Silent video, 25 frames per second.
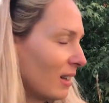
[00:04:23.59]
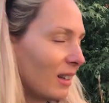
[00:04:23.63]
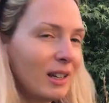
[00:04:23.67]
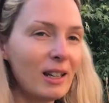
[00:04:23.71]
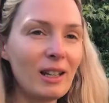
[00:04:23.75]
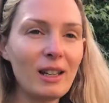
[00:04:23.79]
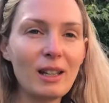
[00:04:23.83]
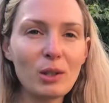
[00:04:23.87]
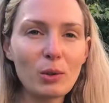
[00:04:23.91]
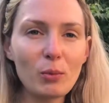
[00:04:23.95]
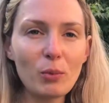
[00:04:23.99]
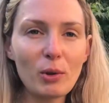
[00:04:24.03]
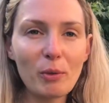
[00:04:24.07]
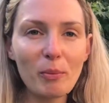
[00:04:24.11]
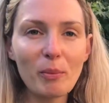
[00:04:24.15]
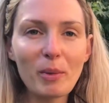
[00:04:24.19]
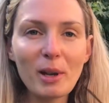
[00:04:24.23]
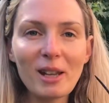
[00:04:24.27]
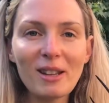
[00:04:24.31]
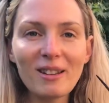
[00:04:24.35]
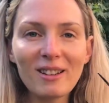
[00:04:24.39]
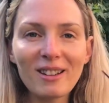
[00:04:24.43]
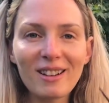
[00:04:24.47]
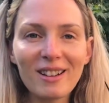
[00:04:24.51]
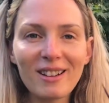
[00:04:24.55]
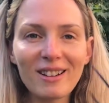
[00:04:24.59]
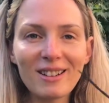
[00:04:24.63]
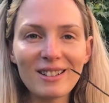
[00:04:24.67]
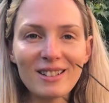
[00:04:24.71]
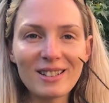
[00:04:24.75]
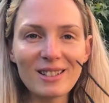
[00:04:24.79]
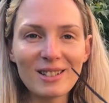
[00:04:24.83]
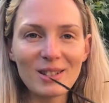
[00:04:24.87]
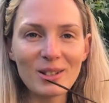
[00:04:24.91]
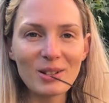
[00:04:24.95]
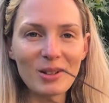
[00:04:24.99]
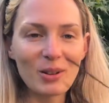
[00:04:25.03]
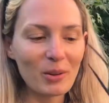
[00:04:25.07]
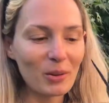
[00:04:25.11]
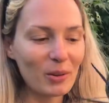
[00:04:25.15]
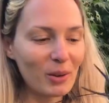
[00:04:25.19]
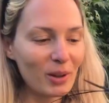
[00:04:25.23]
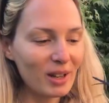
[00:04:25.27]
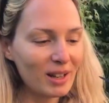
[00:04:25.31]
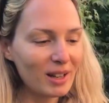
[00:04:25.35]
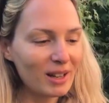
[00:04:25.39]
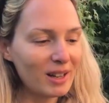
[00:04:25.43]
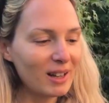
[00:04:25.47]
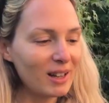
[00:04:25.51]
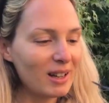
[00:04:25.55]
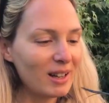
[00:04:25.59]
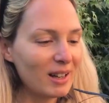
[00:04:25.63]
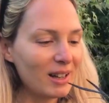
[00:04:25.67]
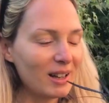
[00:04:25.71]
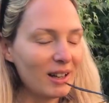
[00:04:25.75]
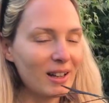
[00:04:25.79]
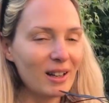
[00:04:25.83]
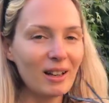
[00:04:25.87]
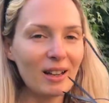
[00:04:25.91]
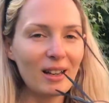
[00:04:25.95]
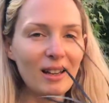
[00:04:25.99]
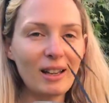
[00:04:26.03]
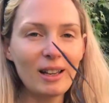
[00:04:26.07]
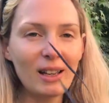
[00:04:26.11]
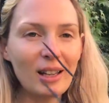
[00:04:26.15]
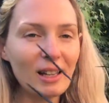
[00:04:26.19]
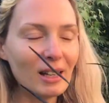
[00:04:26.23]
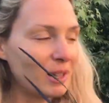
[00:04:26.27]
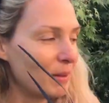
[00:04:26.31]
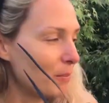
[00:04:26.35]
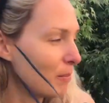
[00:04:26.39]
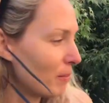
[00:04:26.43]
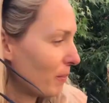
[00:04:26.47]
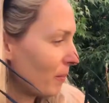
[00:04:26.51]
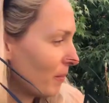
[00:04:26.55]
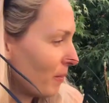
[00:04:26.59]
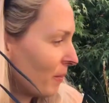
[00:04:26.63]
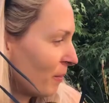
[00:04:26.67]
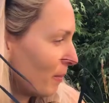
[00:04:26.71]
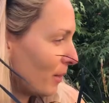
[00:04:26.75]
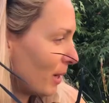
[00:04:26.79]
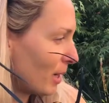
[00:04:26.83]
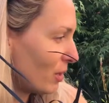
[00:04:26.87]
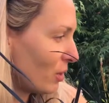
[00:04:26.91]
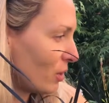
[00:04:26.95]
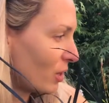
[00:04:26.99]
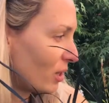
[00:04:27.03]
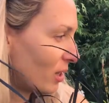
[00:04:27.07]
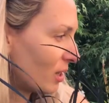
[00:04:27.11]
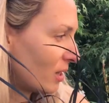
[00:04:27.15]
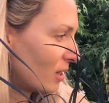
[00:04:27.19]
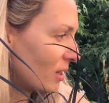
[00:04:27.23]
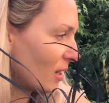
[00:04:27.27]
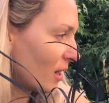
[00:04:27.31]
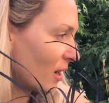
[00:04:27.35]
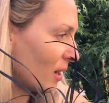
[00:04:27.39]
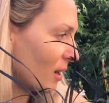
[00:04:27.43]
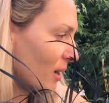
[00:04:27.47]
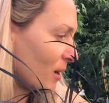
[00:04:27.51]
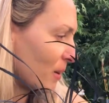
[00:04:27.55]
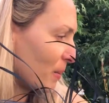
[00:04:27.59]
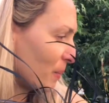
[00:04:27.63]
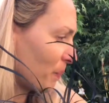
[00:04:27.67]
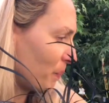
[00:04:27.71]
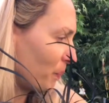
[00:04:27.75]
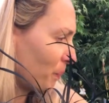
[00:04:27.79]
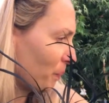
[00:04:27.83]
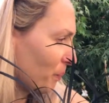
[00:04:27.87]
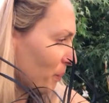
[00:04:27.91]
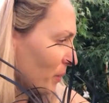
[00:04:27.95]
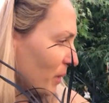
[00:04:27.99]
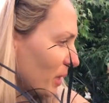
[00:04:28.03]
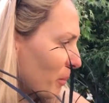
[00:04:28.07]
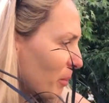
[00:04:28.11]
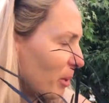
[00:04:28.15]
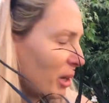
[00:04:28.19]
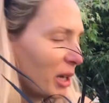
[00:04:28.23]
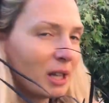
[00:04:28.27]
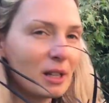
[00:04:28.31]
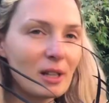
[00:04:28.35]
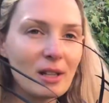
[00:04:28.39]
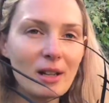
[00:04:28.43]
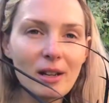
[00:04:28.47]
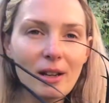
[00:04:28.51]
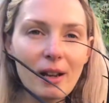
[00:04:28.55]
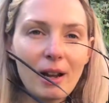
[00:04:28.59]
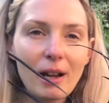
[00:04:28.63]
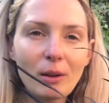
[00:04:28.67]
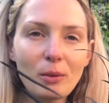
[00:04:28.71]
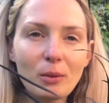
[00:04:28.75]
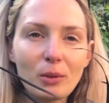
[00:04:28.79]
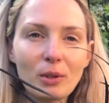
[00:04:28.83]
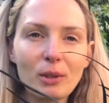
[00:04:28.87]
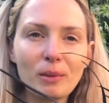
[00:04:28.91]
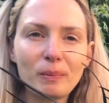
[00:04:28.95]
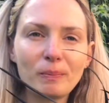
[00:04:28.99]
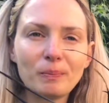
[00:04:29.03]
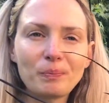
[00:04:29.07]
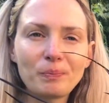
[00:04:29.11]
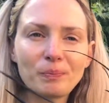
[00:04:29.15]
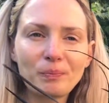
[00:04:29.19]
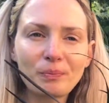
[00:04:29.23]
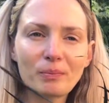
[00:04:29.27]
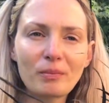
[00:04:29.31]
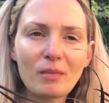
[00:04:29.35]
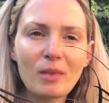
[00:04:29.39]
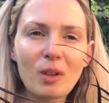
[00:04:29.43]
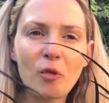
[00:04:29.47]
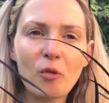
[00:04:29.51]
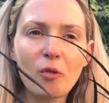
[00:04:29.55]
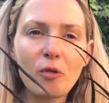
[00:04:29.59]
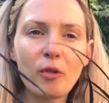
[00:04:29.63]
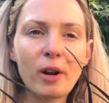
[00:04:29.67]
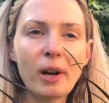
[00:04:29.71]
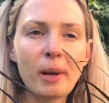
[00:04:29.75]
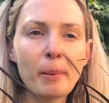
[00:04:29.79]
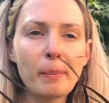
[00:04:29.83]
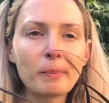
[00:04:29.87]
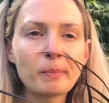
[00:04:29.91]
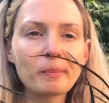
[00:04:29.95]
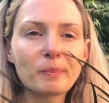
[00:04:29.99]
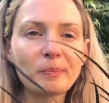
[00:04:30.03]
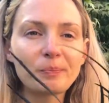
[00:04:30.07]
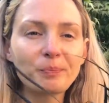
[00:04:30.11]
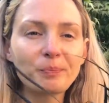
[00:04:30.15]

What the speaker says: He is with me in the garden, so he might just be in and out the frame.